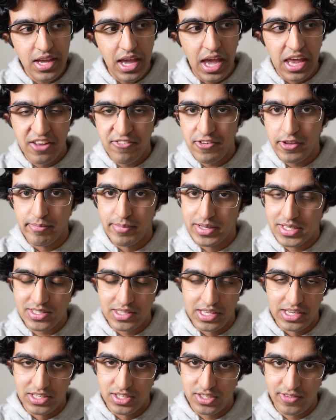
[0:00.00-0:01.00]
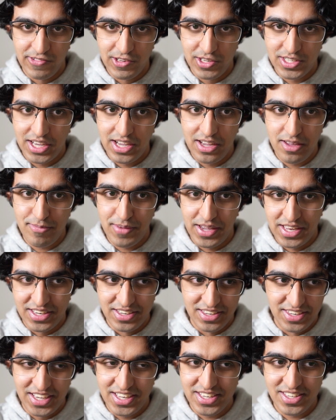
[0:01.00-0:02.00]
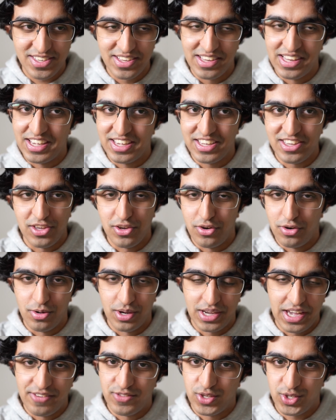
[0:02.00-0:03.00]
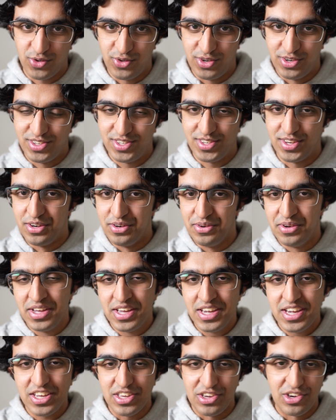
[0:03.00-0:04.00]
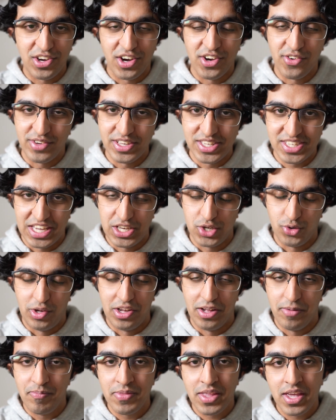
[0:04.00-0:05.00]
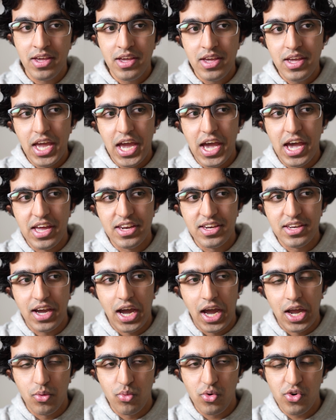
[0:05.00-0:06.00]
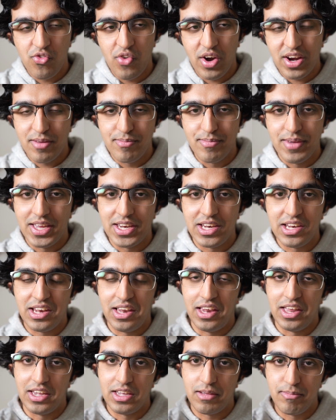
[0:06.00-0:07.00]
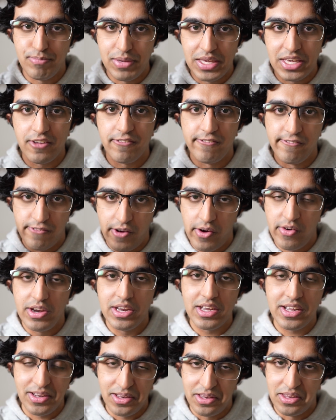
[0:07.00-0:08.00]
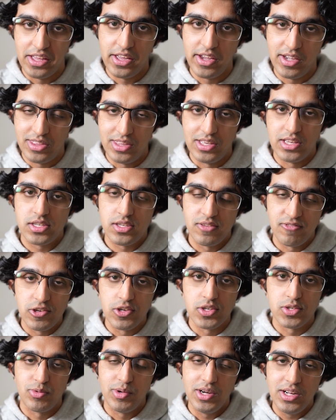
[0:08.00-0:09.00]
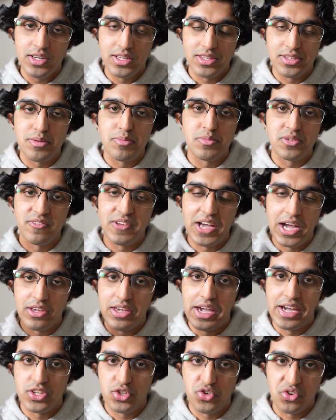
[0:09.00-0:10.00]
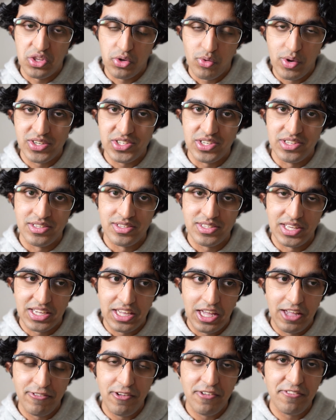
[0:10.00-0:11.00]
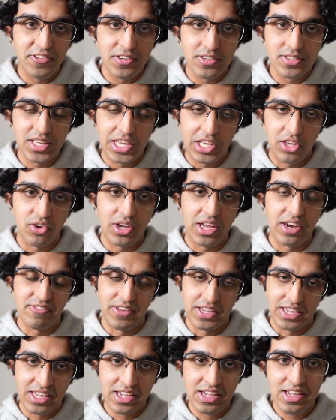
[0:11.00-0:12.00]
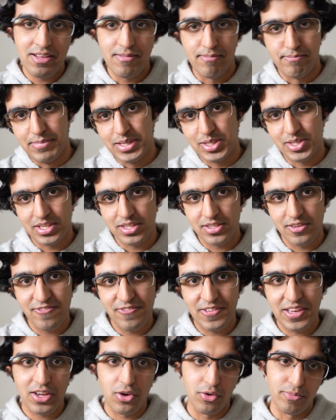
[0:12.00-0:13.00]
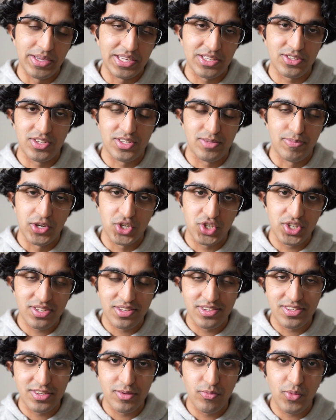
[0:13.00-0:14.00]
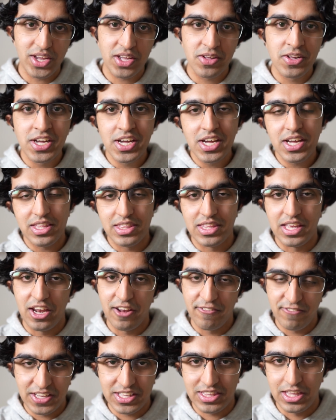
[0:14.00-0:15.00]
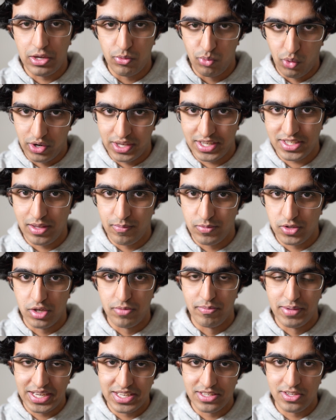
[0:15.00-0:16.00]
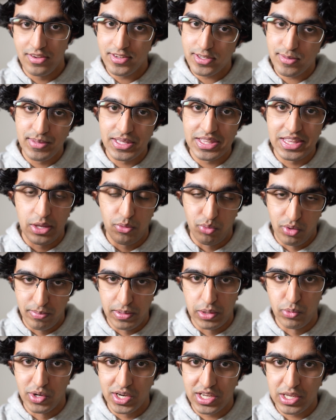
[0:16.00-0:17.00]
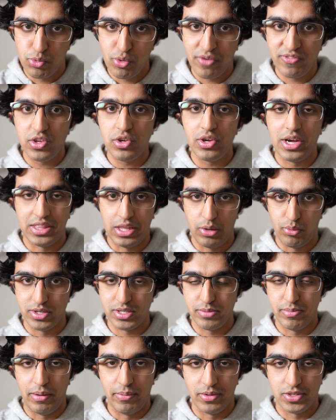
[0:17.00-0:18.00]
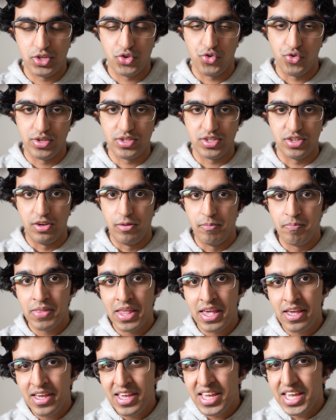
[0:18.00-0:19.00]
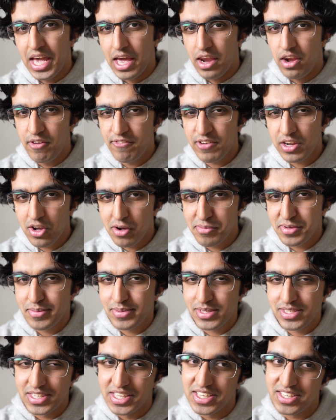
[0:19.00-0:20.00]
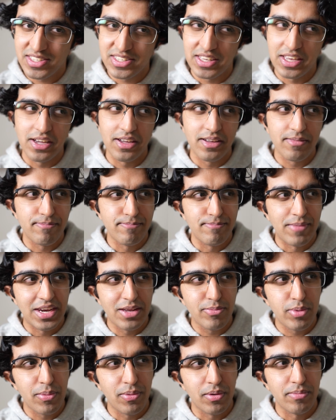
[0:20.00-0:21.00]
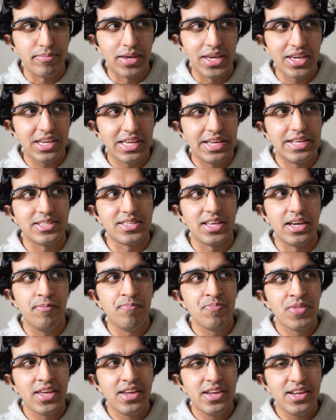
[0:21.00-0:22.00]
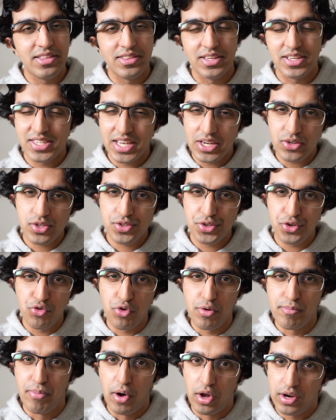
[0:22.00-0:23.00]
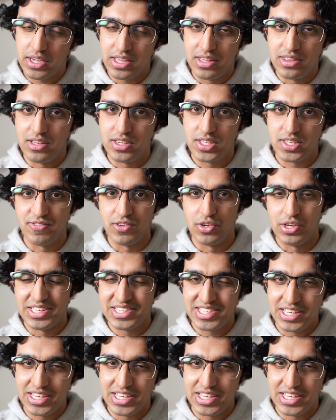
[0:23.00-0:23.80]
And if you miss the interview time and dates, like, you're kind of screwed, so you can't reschedule it. And I would recommend like being very clear in the interview as well in terms of how you're answering the questions. Like, if it feels like you're kind of like missing something or being suspicious in some way, then I think they won't accept you, because ultimately they will be working with you and they want to be able to trust you. Another common mistake that many people make is that they sound too robotic in the interview.